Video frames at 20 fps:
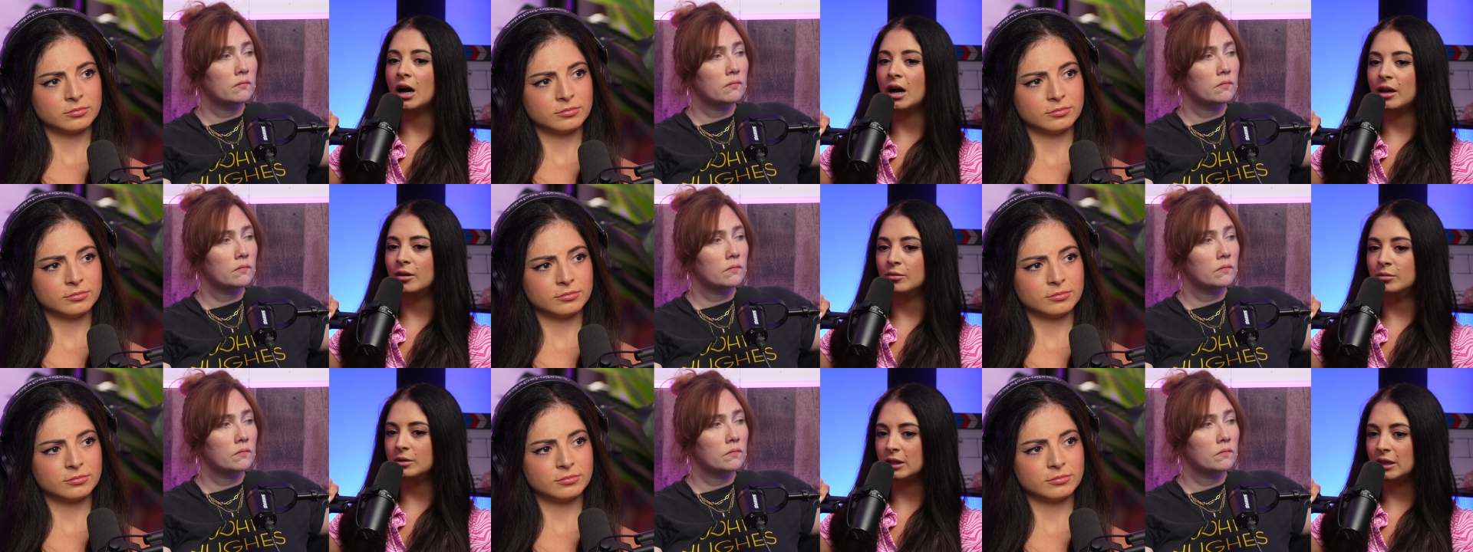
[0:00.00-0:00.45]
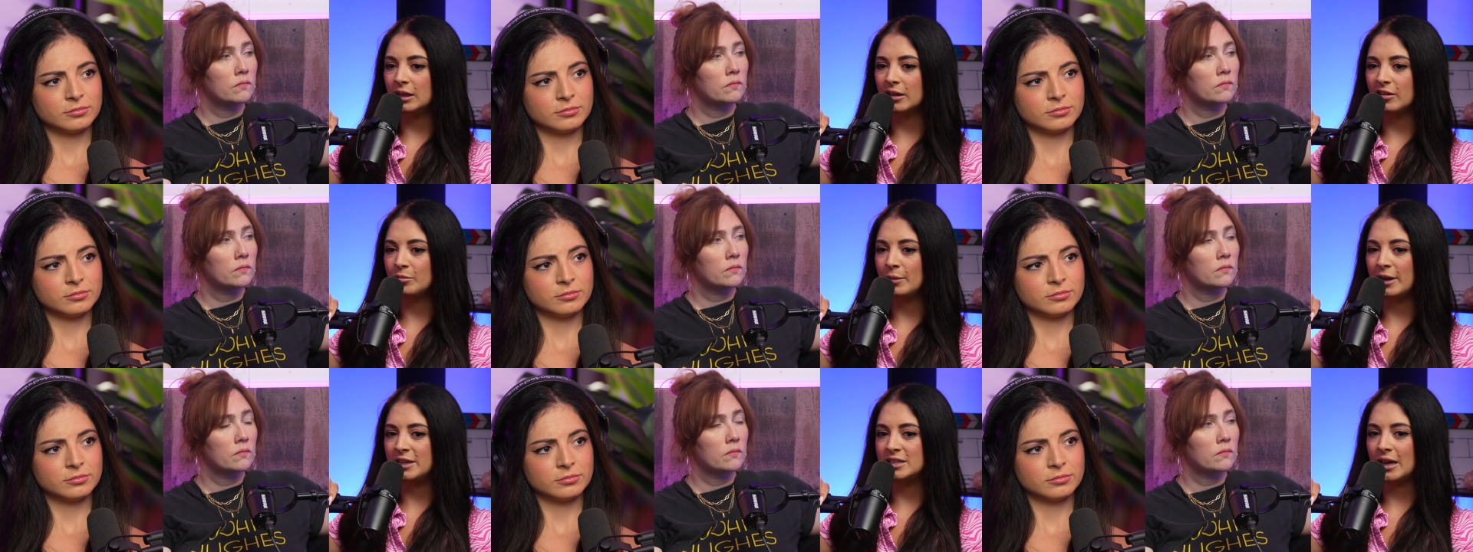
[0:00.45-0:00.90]
Speaker 1: I
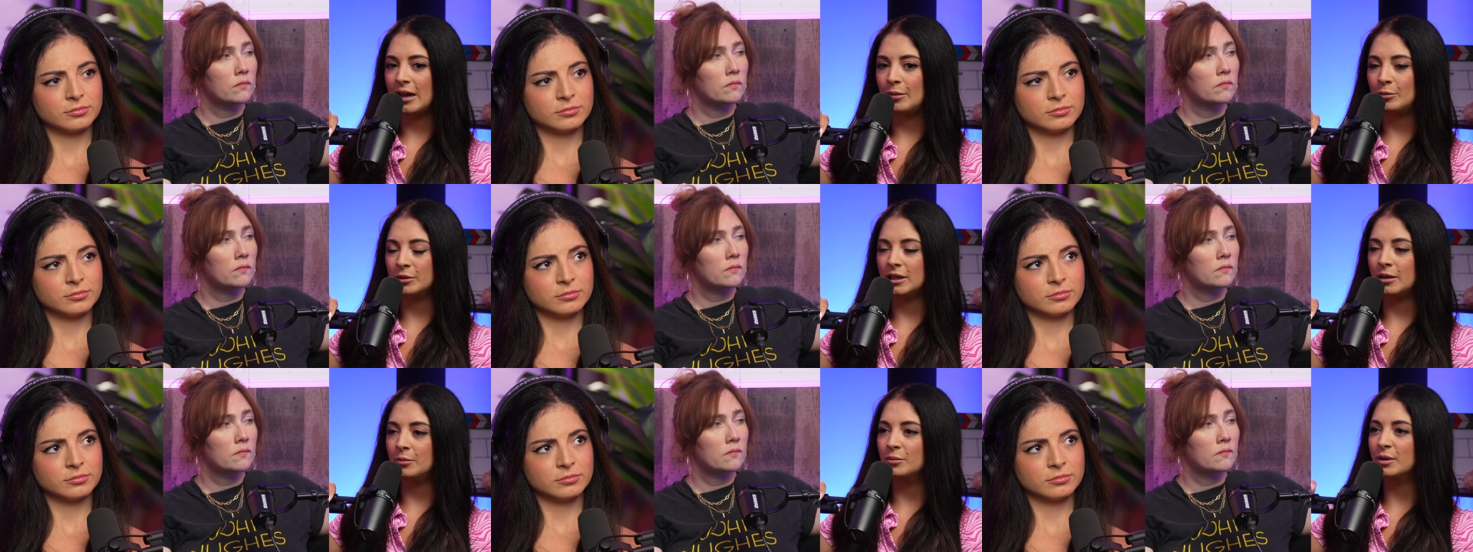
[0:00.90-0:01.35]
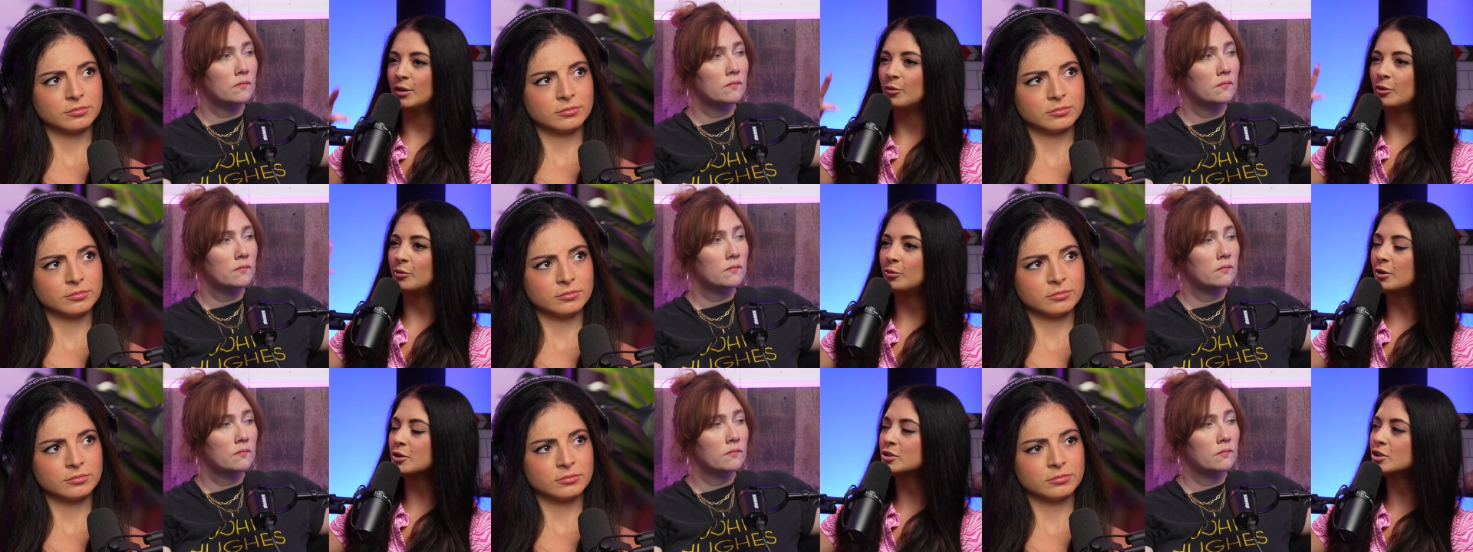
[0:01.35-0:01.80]
really loved my time with them.
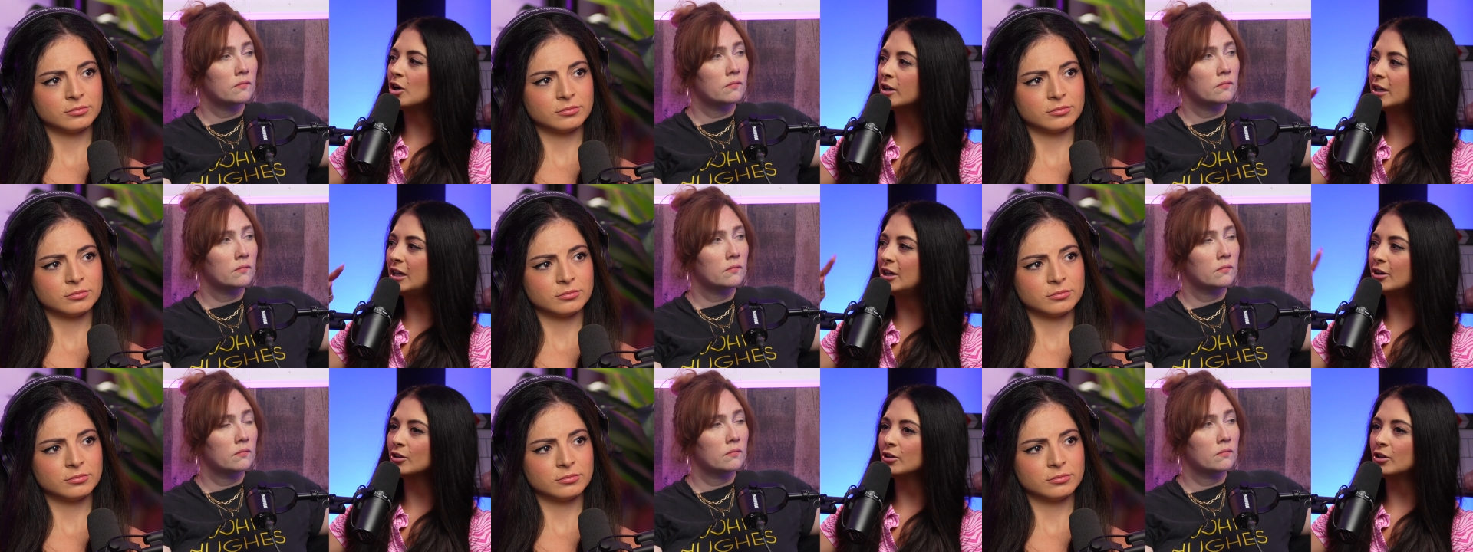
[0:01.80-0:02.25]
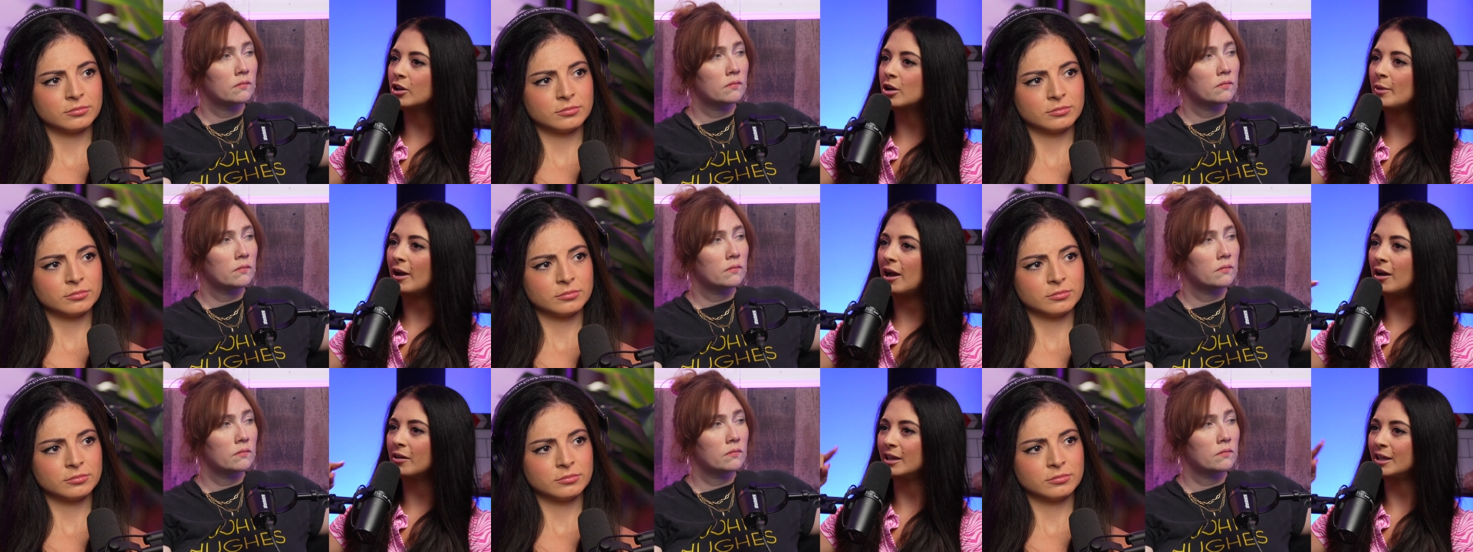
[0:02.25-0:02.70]
But when we were talking
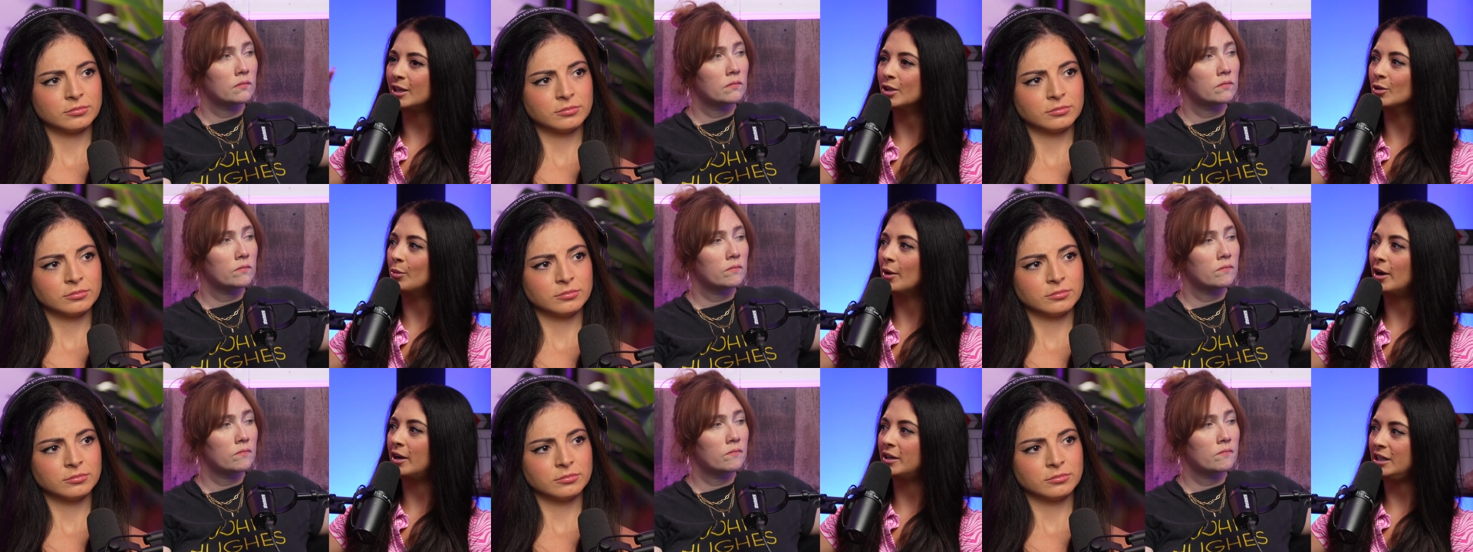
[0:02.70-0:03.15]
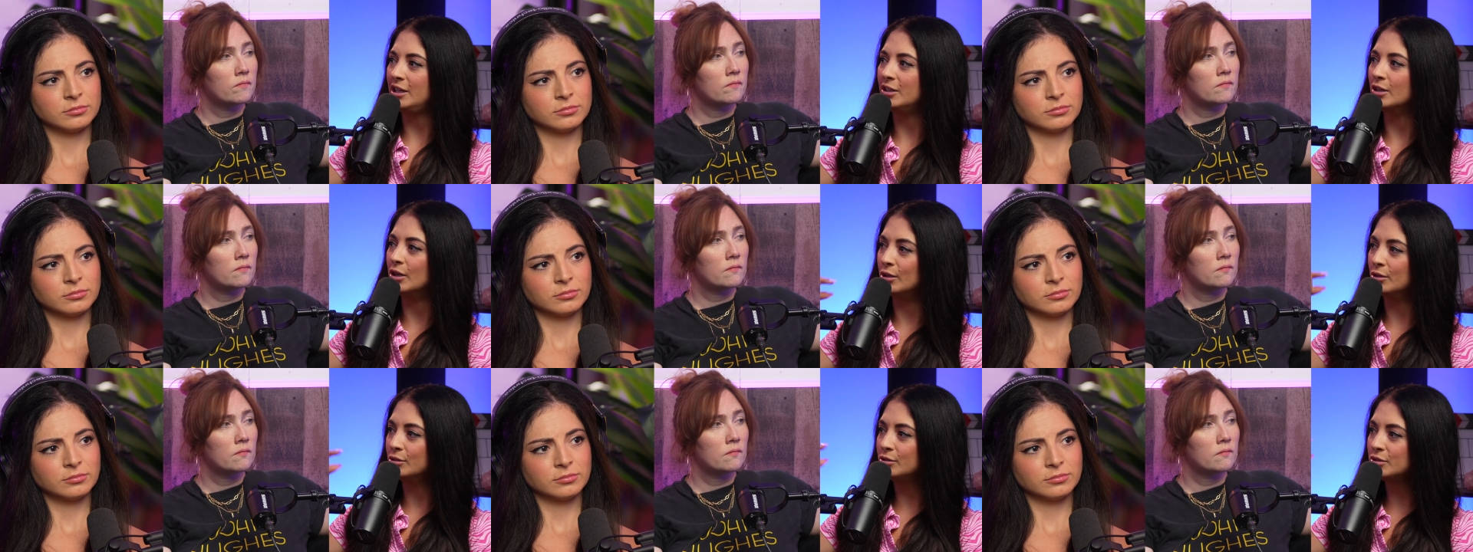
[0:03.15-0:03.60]
earlier about how like your
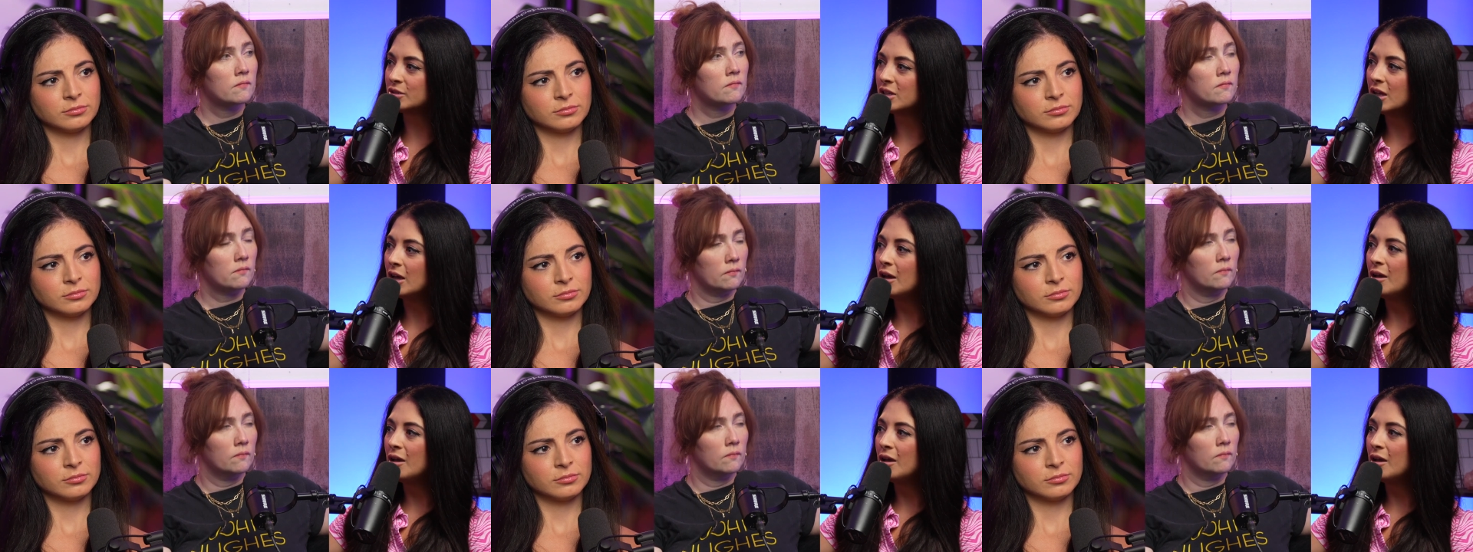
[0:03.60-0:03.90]
body knows,